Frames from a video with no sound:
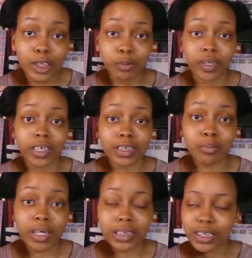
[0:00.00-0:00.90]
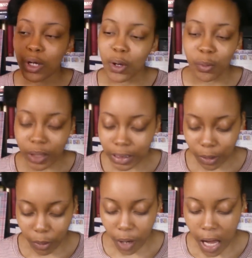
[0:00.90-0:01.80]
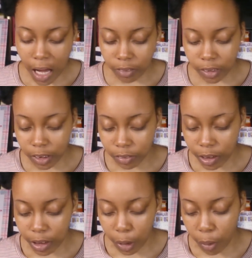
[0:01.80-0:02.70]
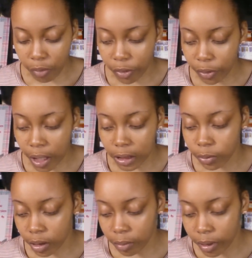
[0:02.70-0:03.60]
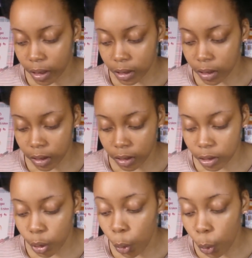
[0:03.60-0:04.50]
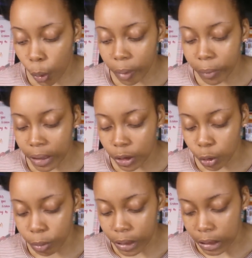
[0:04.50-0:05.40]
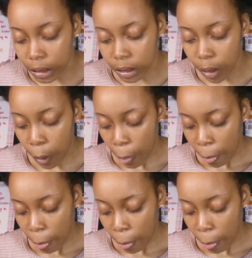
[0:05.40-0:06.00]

this book is amazing. What is the quote? I have to just read the quote for you guys quickly because it, it tore me to pieces.